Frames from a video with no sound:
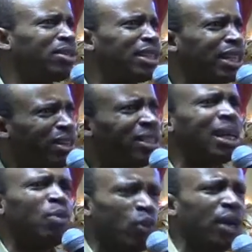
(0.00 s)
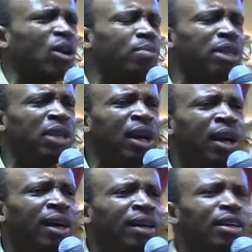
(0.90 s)
I come out, the second time when I come
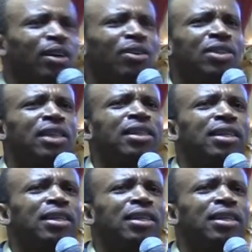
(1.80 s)
out, God